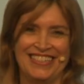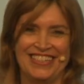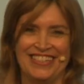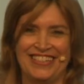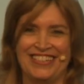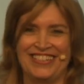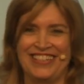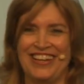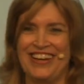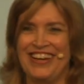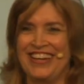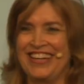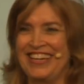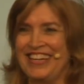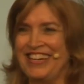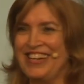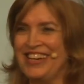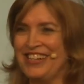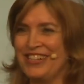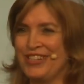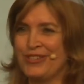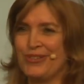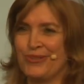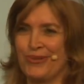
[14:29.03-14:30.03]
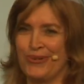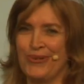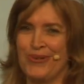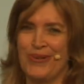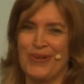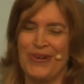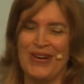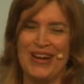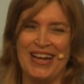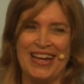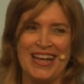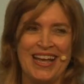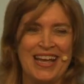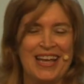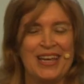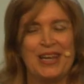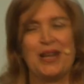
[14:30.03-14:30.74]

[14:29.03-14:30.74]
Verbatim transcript: to Dali and her story.